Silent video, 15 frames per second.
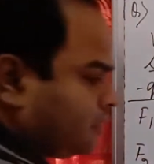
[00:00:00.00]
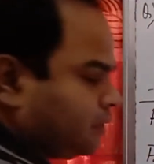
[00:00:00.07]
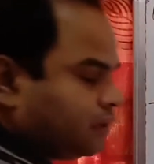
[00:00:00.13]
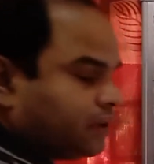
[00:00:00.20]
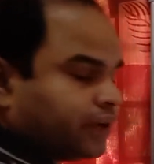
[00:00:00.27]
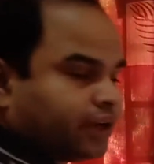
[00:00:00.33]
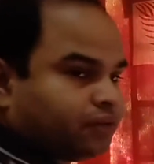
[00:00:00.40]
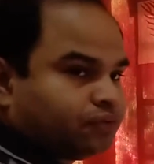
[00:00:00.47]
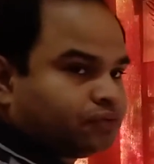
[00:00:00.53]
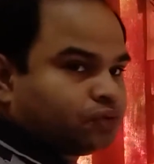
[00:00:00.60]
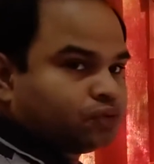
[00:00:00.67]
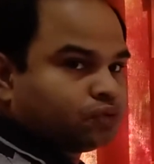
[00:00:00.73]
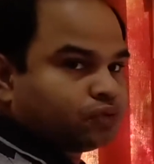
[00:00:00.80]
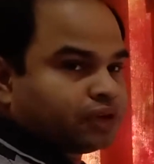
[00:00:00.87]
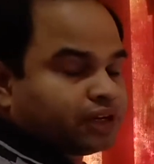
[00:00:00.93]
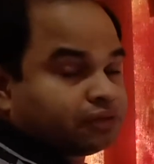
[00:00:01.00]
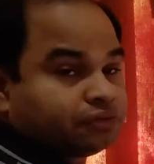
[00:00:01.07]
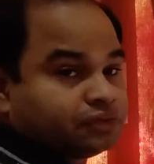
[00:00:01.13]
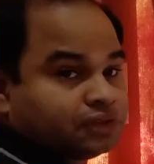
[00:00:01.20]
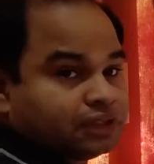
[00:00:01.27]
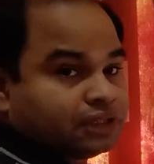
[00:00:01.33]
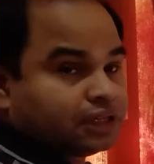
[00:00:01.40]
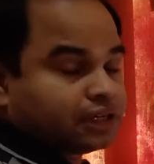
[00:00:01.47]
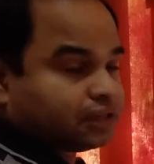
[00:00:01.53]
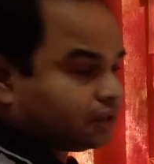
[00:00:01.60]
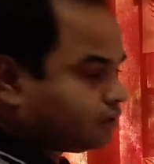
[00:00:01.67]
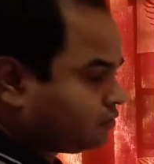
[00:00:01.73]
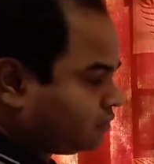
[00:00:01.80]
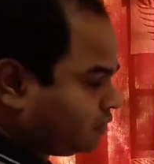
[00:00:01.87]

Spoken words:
F2 F3 are equal,